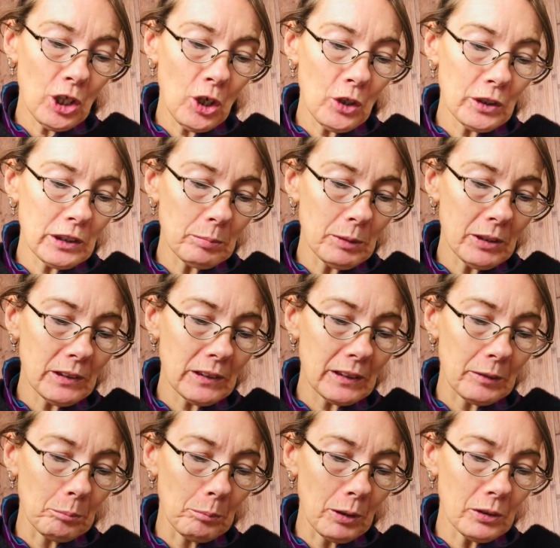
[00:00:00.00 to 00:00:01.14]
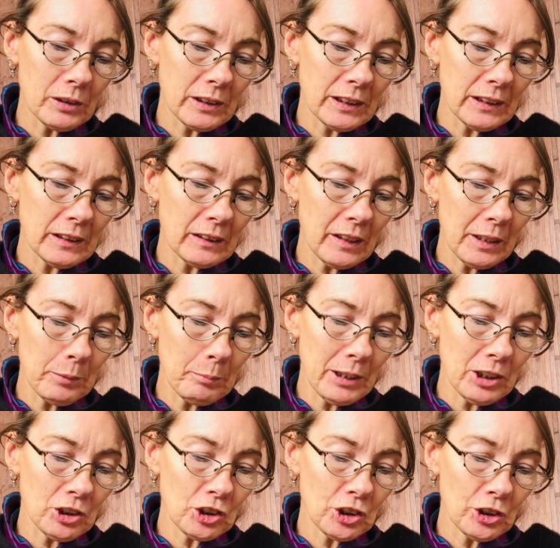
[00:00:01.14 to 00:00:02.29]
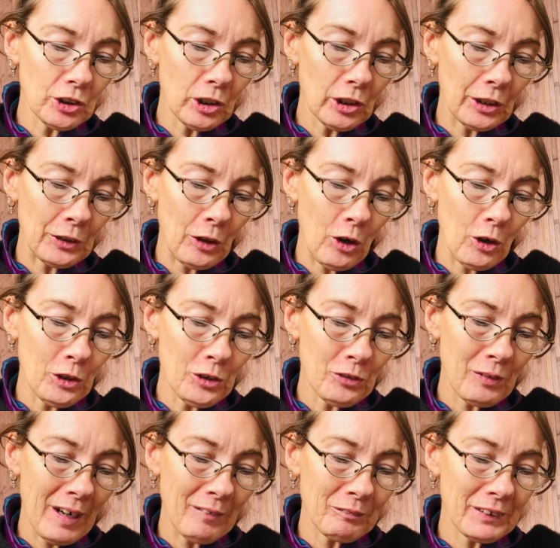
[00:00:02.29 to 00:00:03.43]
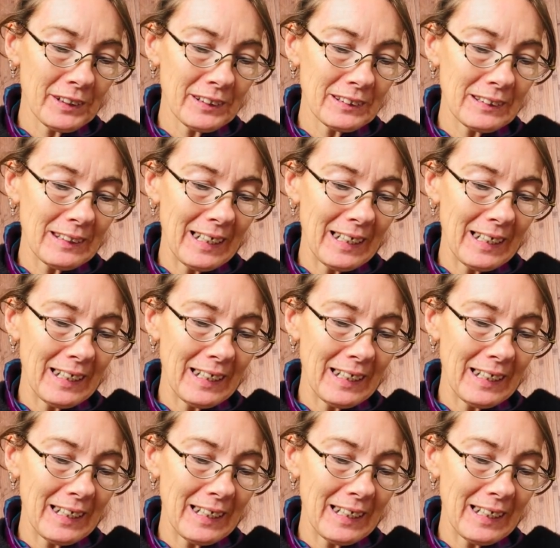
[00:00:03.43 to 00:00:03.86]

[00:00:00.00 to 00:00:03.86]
cosmos and multi-dimensional and holographic